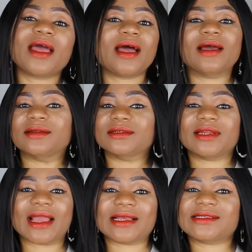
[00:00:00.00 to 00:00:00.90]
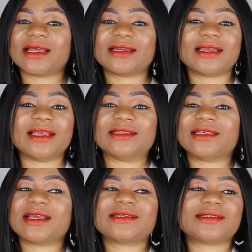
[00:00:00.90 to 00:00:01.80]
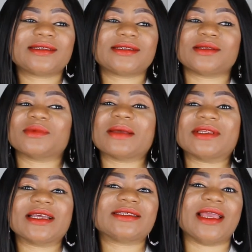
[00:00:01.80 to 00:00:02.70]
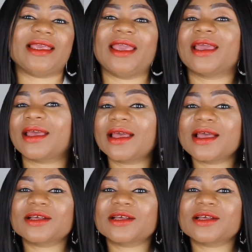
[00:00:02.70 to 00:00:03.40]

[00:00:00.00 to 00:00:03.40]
And like I said, sometimes it takes a year,